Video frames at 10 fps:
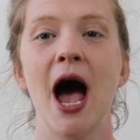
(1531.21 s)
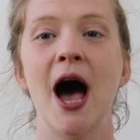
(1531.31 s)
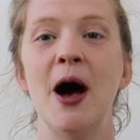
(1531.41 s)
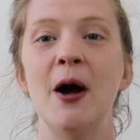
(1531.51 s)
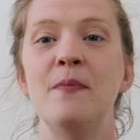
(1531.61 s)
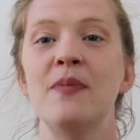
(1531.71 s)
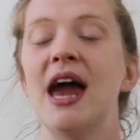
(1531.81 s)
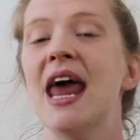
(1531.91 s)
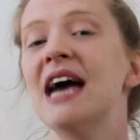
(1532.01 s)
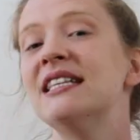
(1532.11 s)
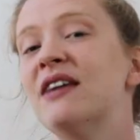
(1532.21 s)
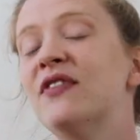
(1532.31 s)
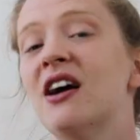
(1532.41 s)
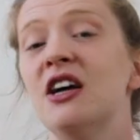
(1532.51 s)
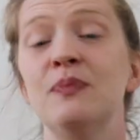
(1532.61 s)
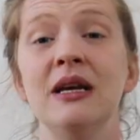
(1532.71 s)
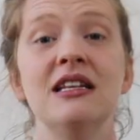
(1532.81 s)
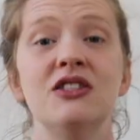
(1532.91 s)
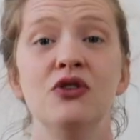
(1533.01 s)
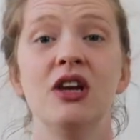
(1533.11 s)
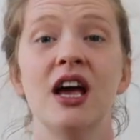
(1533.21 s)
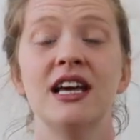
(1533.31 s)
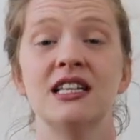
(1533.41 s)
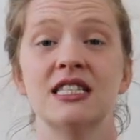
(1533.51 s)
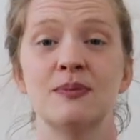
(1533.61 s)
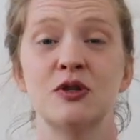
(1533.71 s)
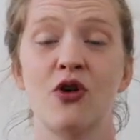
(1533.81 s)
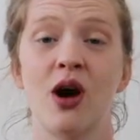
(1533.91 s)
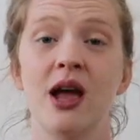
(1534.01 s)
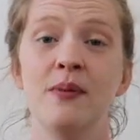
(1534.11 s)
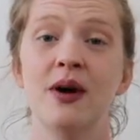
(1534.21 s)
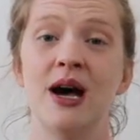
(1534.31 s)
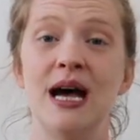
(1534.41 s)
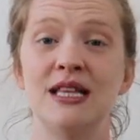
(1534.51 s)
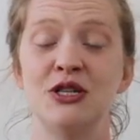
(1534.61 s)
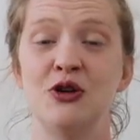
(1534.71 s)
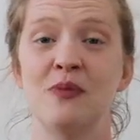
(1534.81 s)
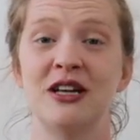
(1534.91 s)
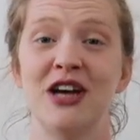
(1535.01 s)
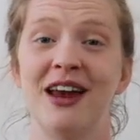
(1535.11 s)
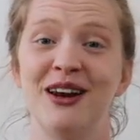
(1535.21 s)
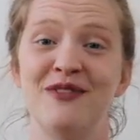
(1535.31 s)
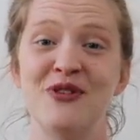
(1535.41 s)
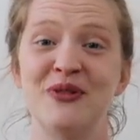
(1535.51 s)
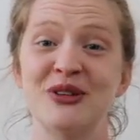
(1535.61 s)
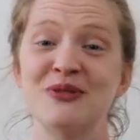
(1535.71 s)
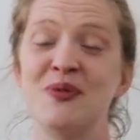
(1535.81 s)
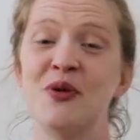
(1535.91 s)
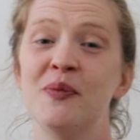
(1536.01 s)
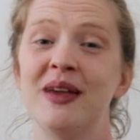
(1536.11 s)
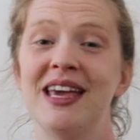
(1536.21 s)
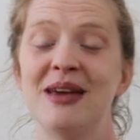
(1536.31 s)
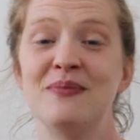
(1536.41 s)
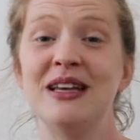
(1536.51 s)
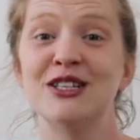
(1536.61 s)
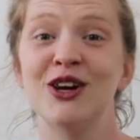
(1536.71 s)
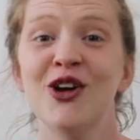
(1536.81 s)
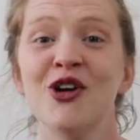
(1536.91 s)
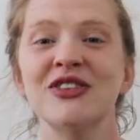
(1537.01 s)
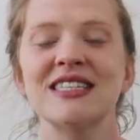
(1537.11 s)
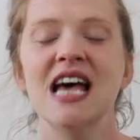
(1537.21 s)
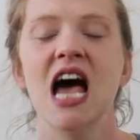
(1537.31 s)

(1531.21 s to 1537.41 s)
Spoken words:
And as ever, guys, please do like and subscribe to my channel if you want to support me. It means a lot.